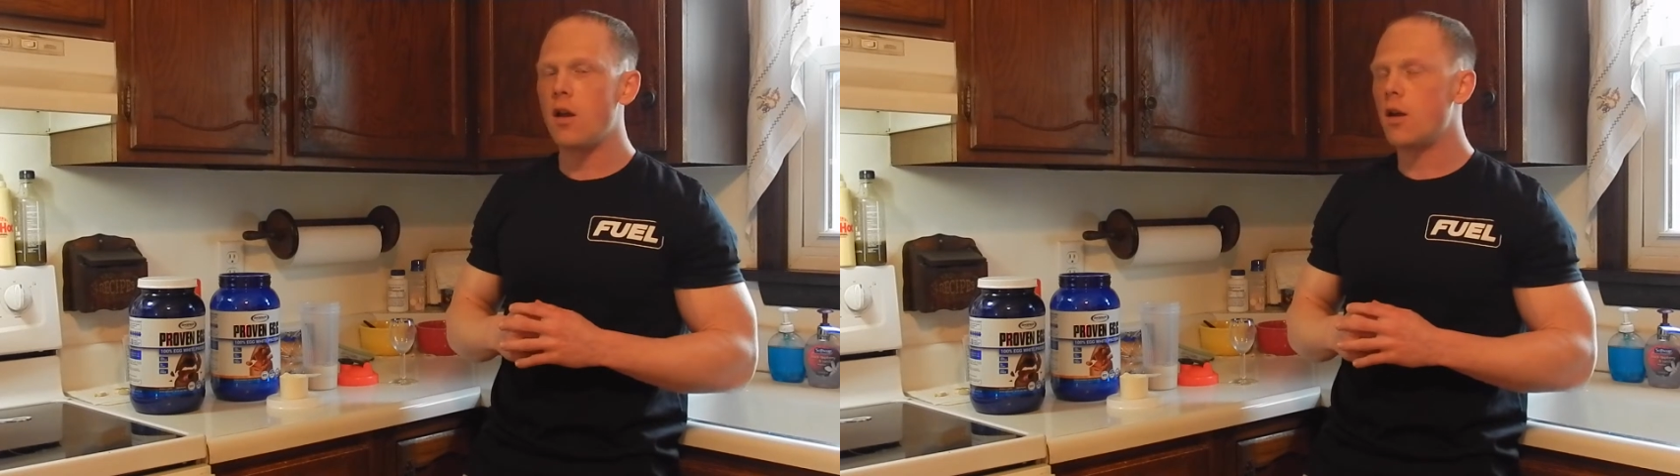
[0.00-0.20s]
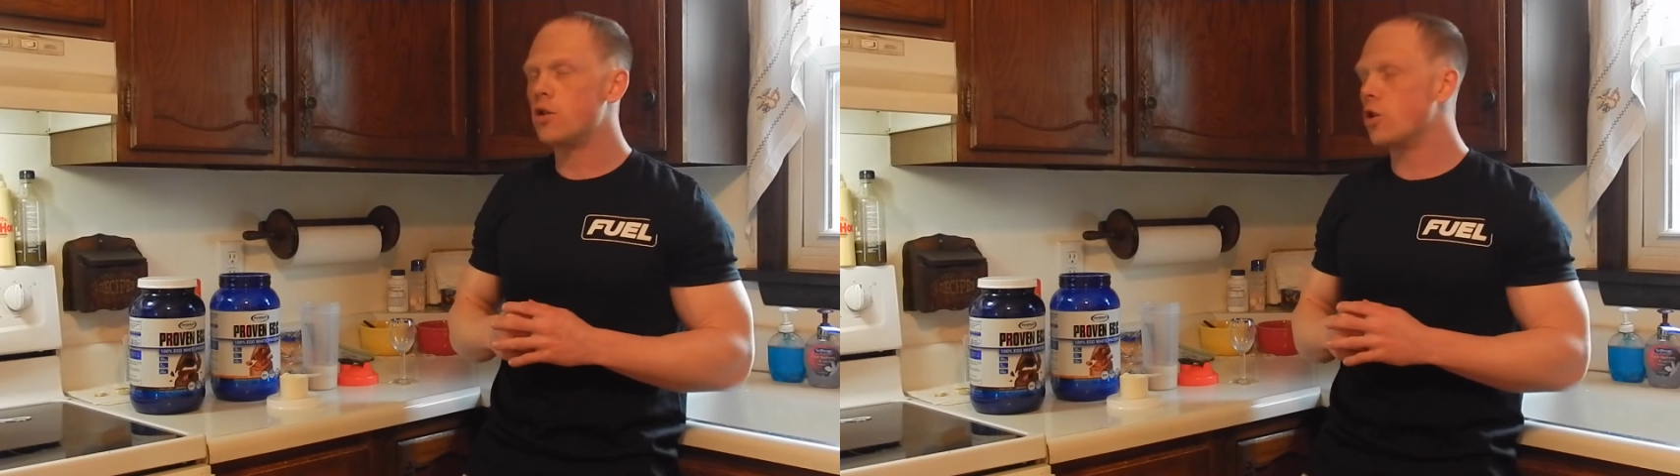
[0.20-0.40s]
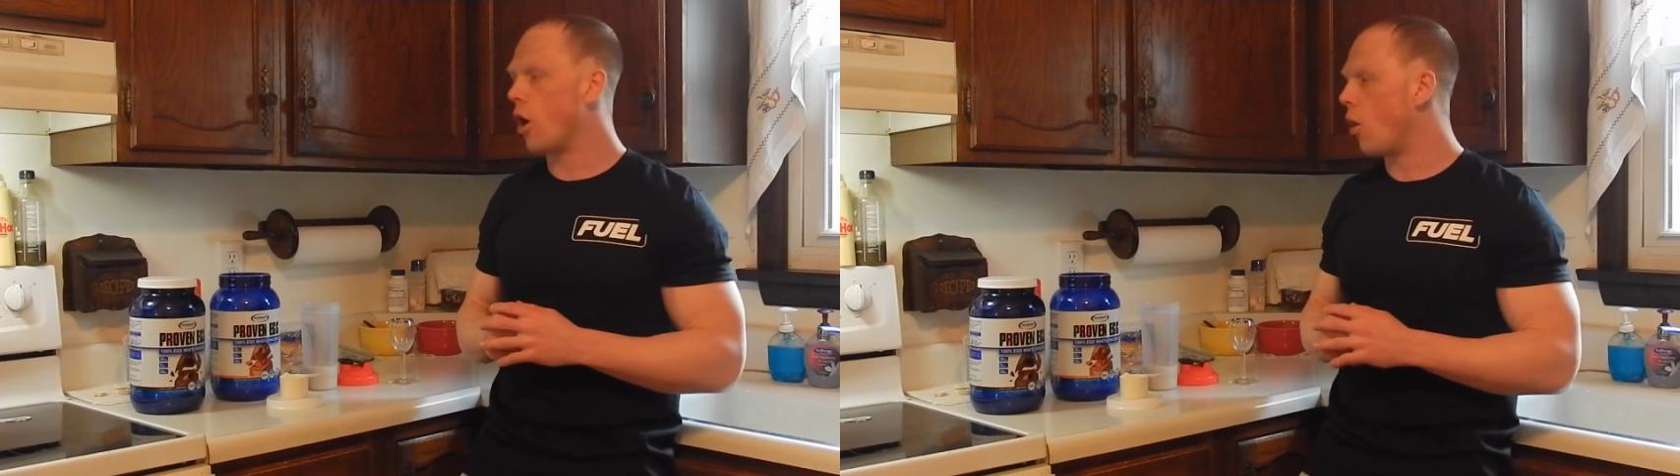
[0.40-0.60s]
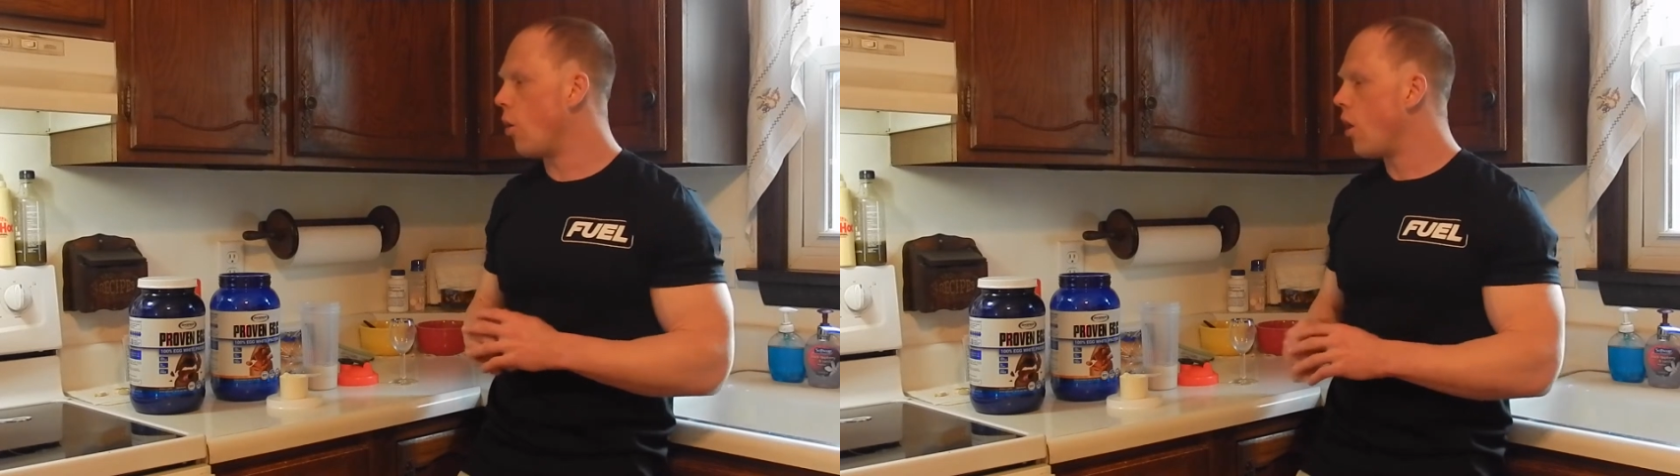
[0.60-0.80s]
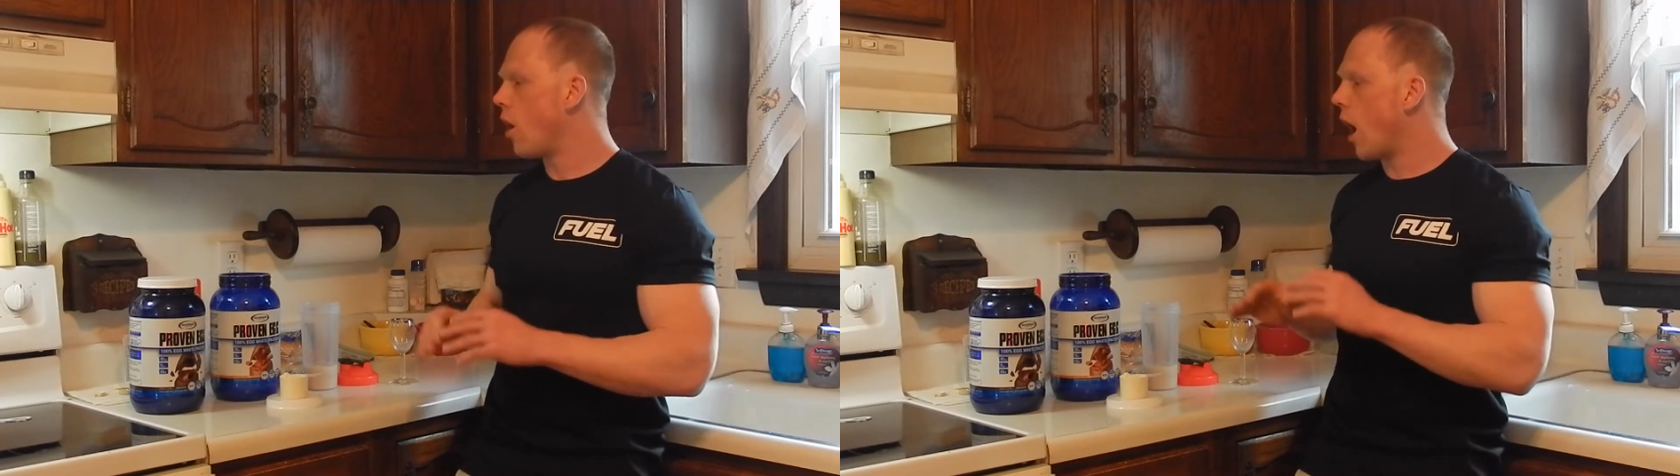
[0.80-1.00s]

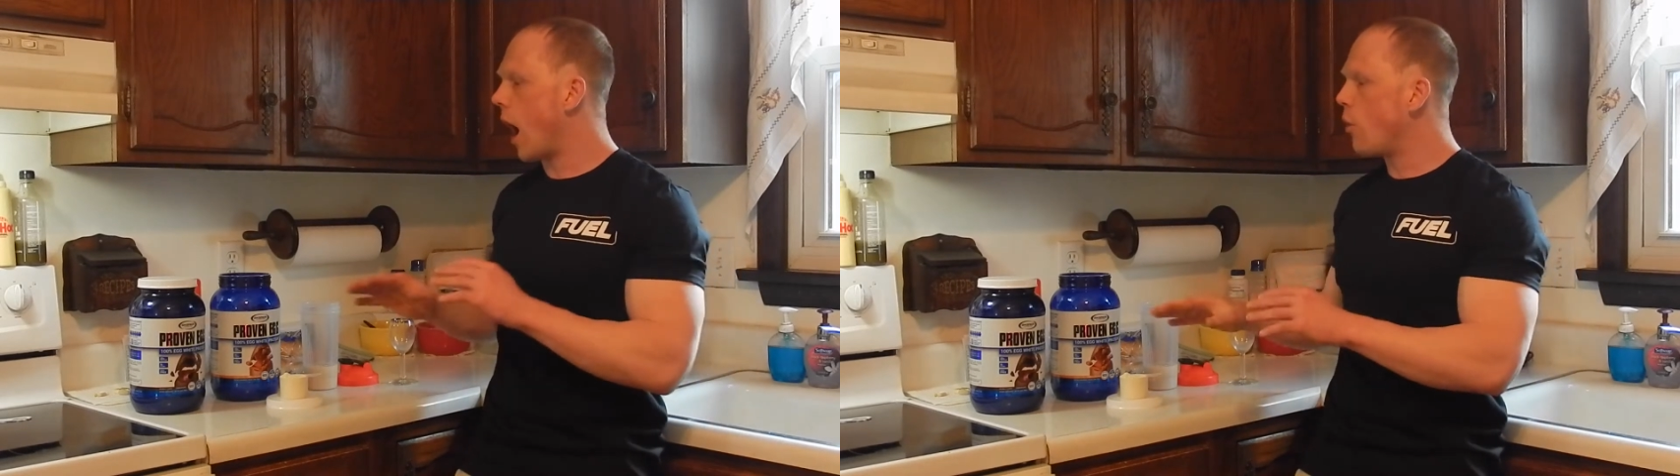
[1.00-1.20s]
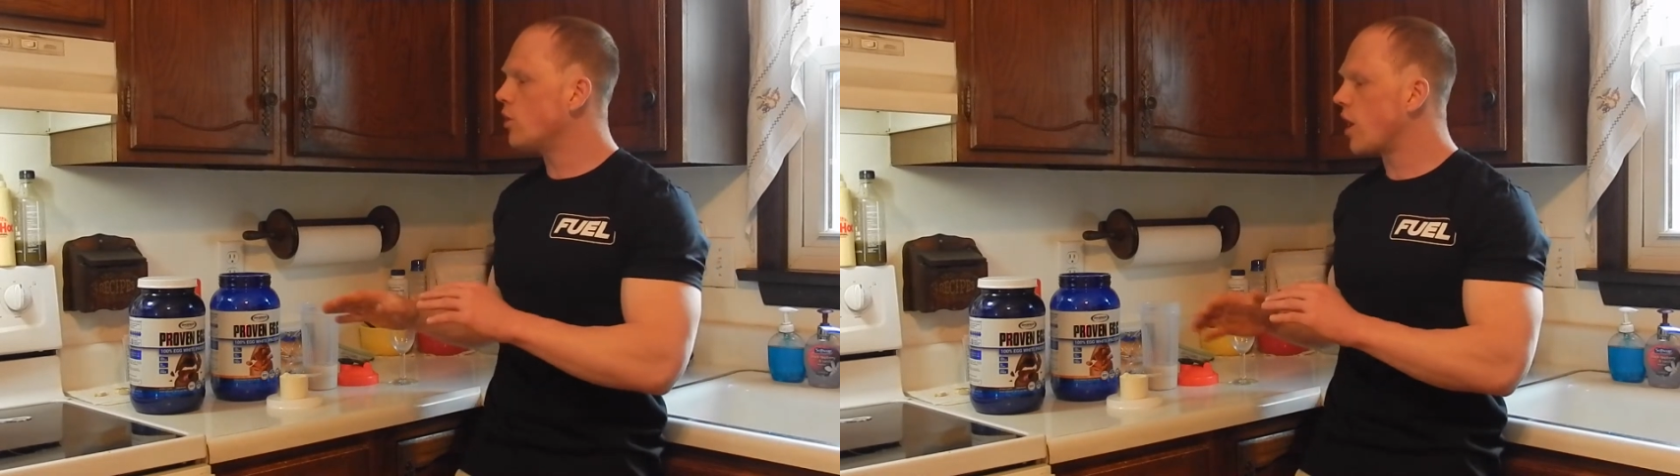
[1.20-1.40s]
So I was